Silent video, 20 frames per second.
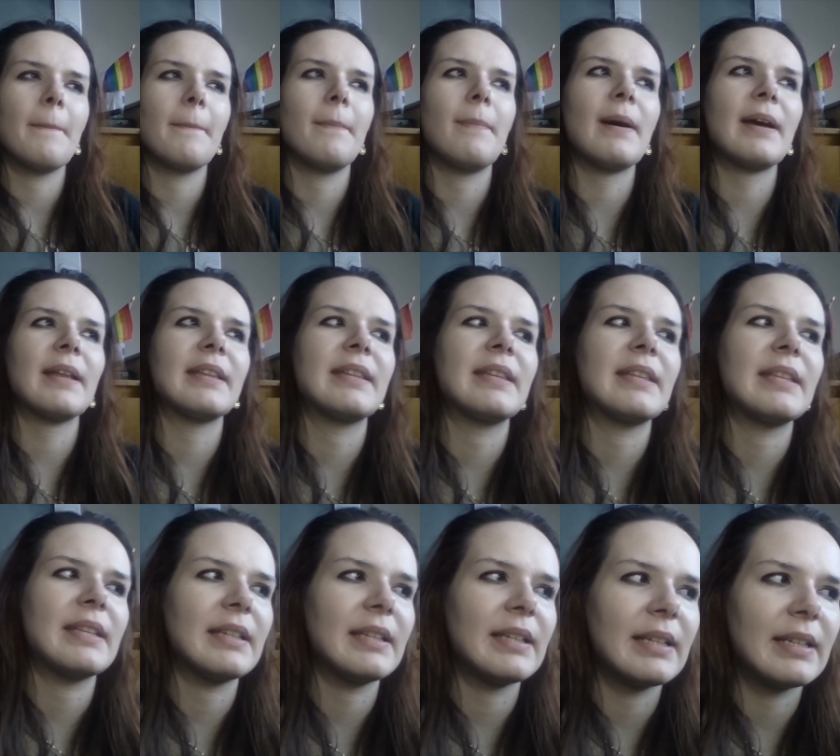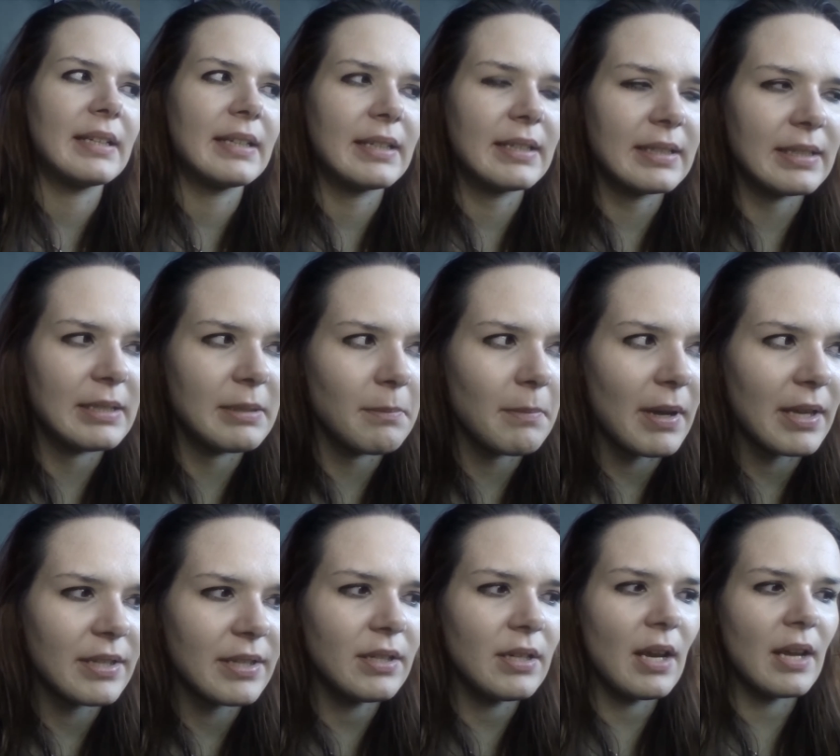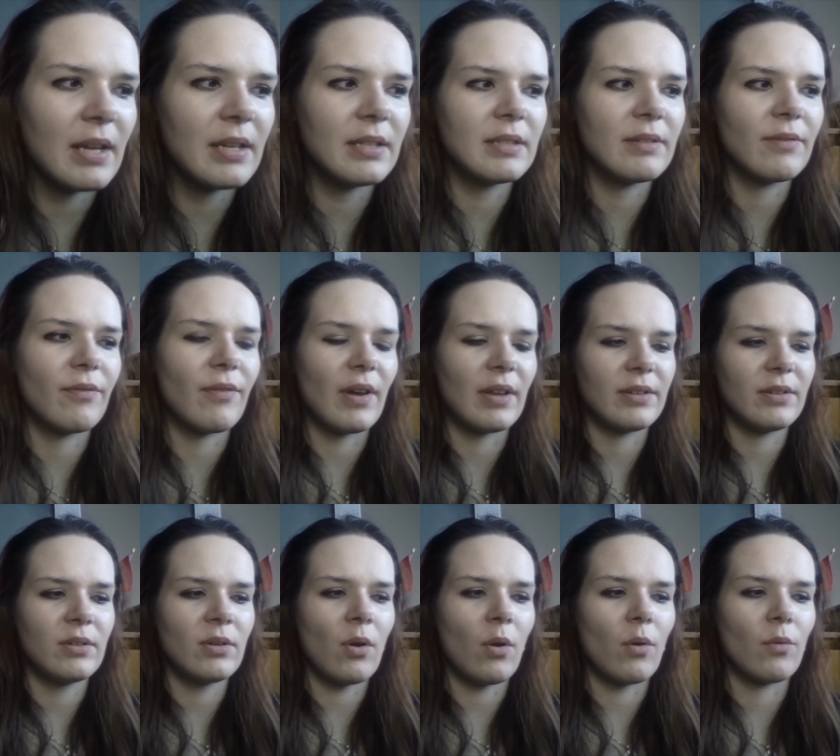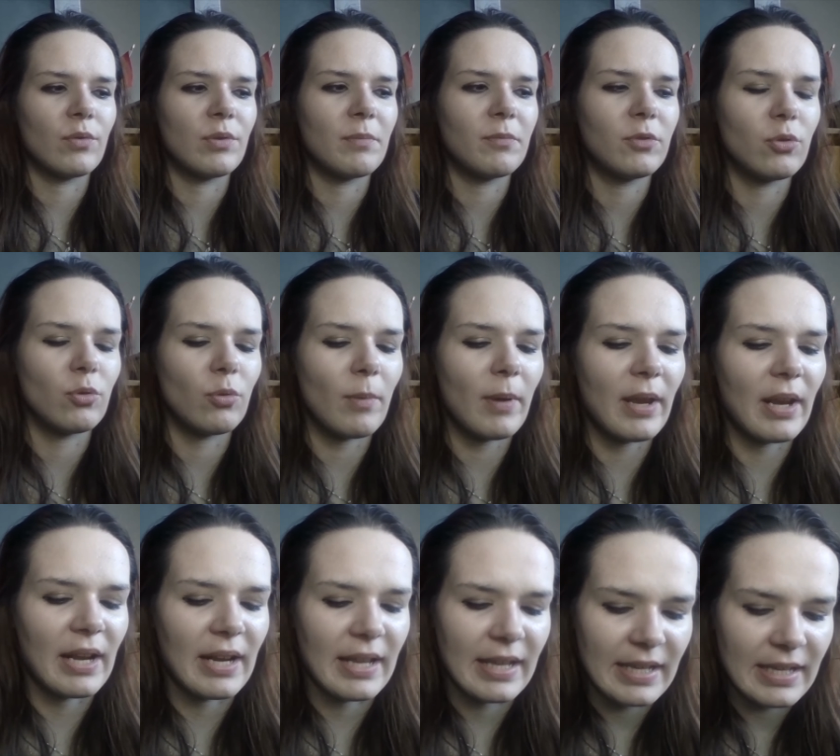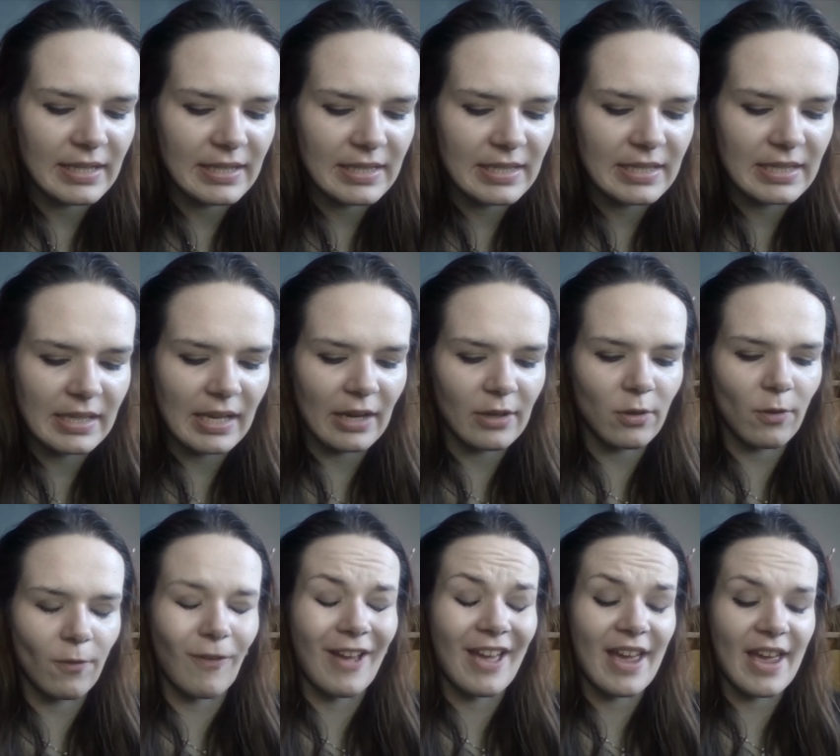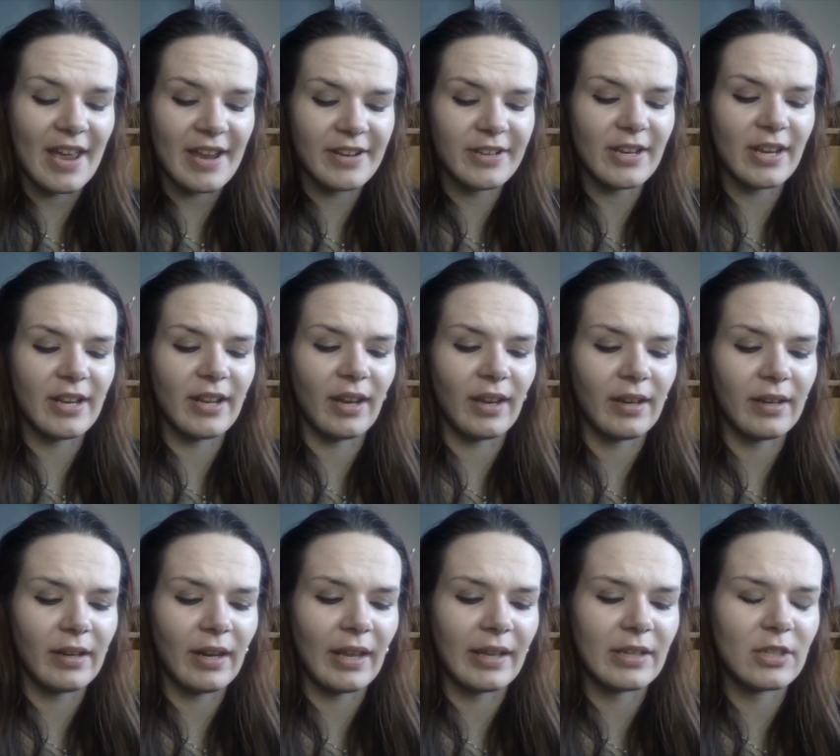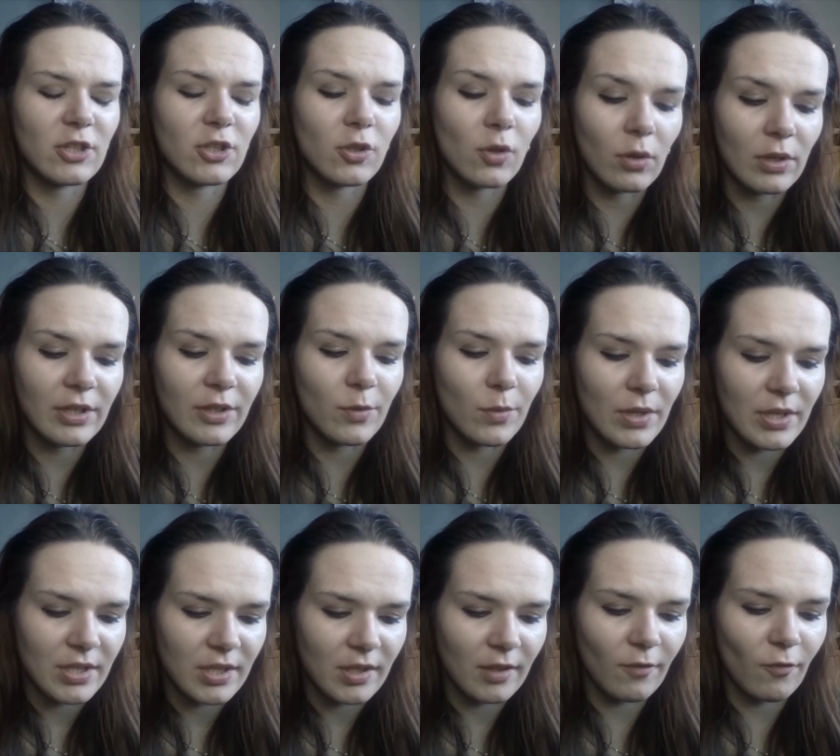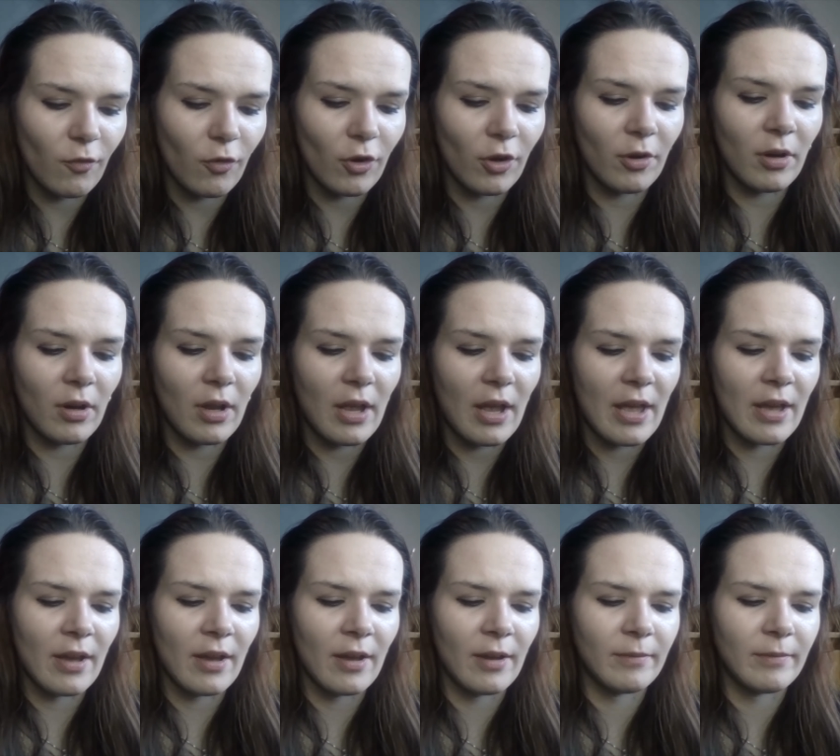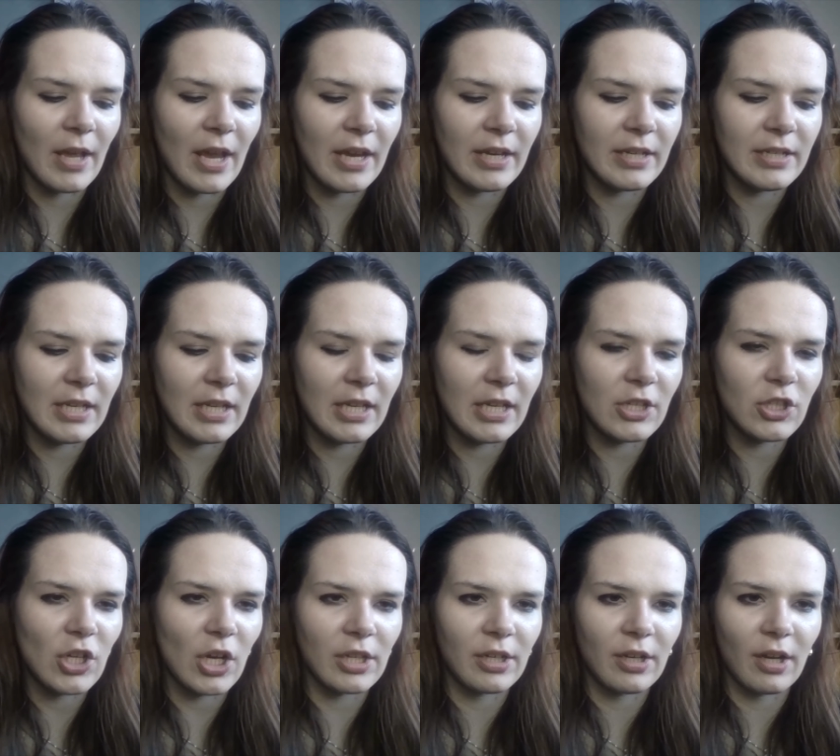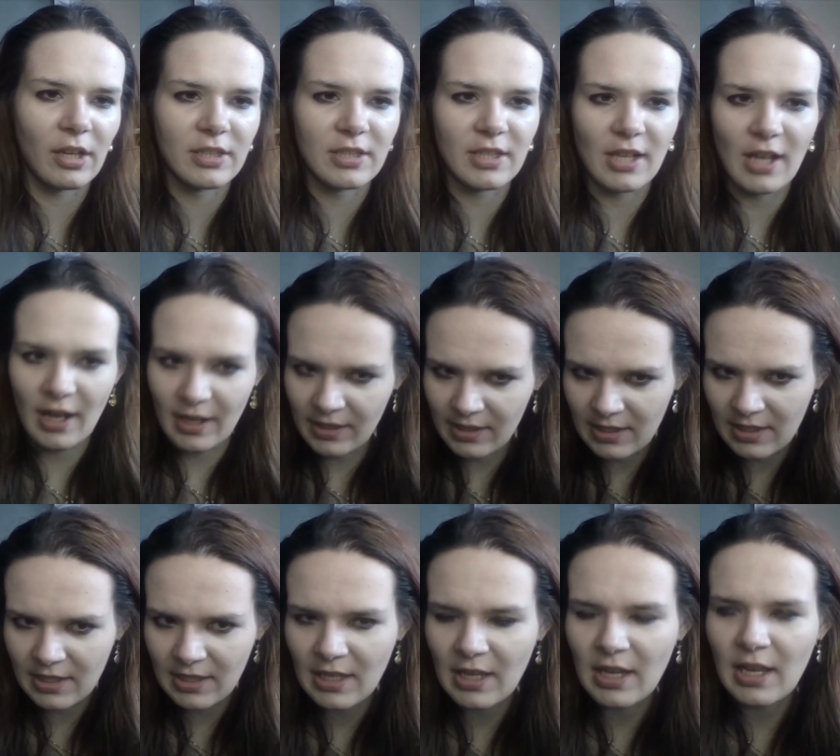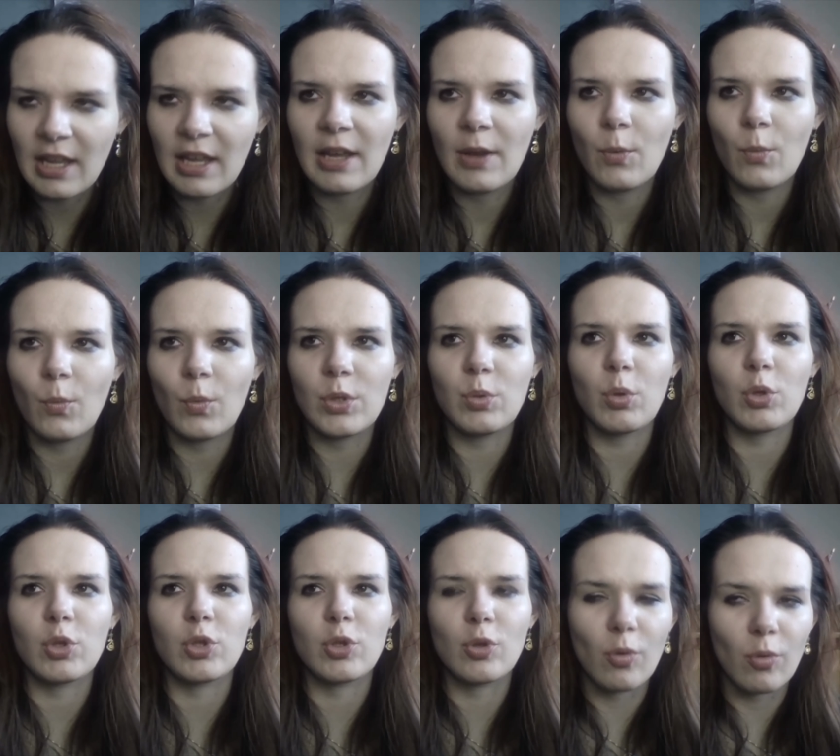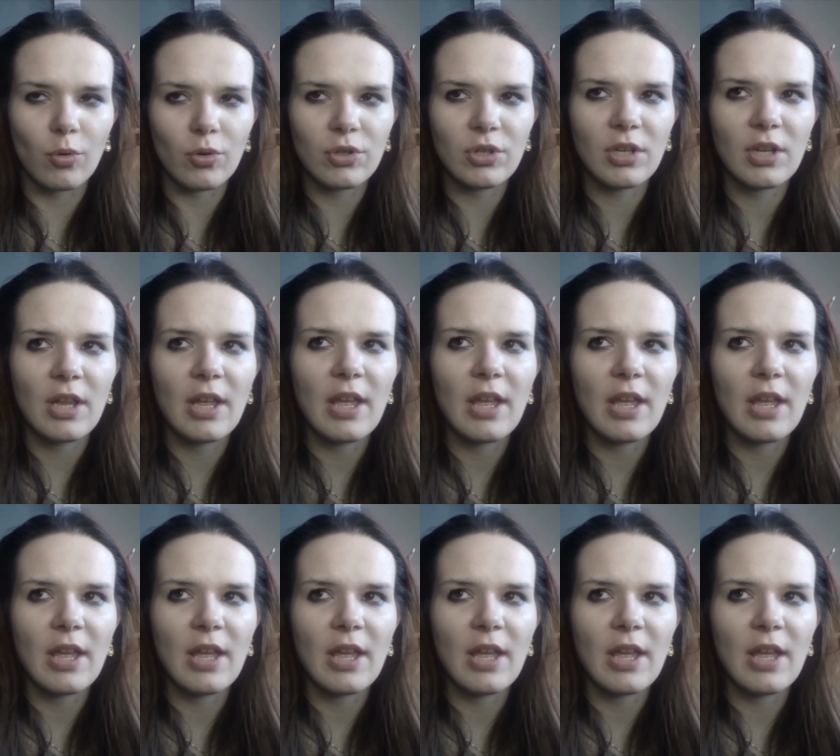but the mother and the father of the two main leads kind of had like solid reason for hating each other's guts, which was good.